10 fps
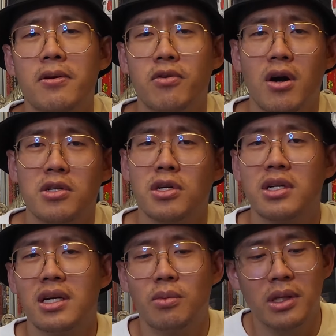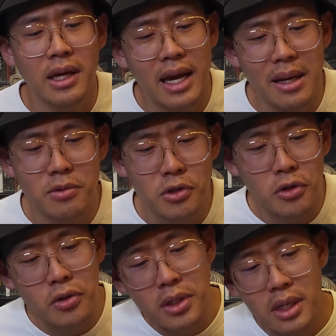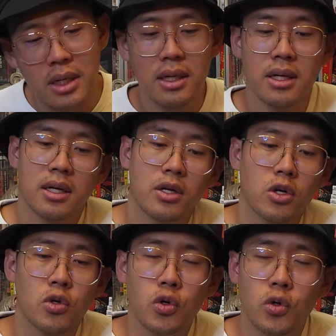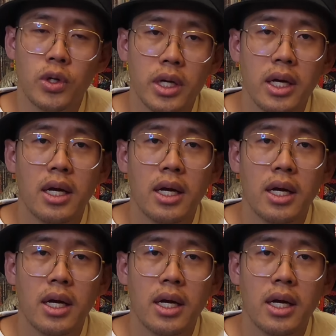We're always hooking up with the games, dude. Good dude.